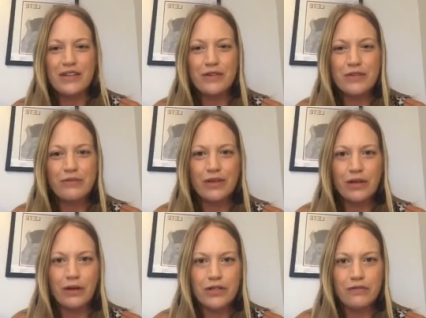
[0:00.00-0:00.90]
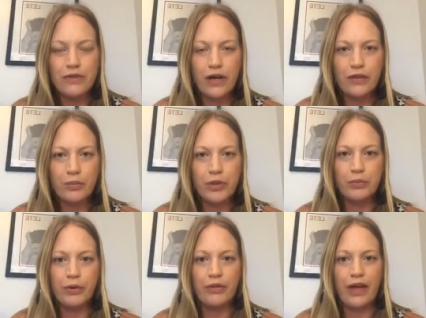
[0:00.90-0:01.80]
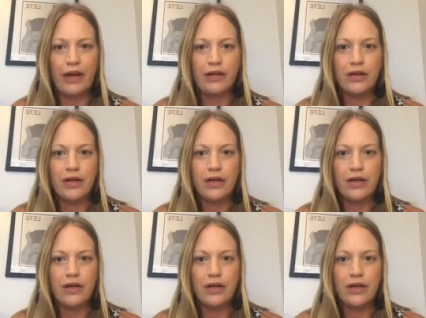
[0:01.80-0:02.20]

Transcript: also really hard to find the people that